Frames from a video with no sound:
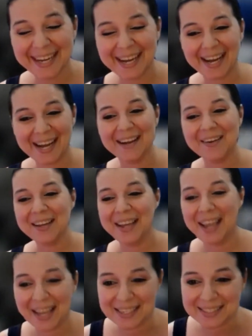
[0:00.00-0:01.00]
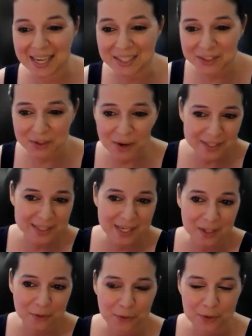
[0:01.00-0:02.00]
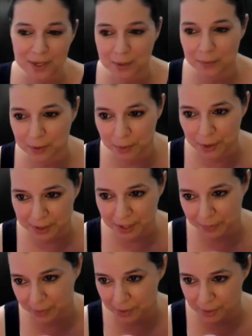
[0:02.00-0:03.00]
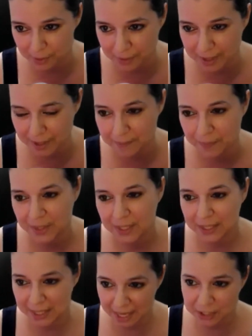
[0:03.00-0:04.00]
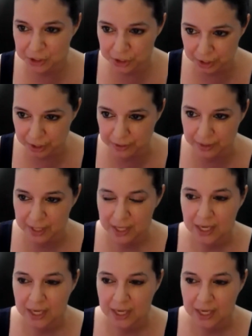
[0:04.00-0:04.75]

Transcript: uh, Ace, I started selling for a network marketing program last year.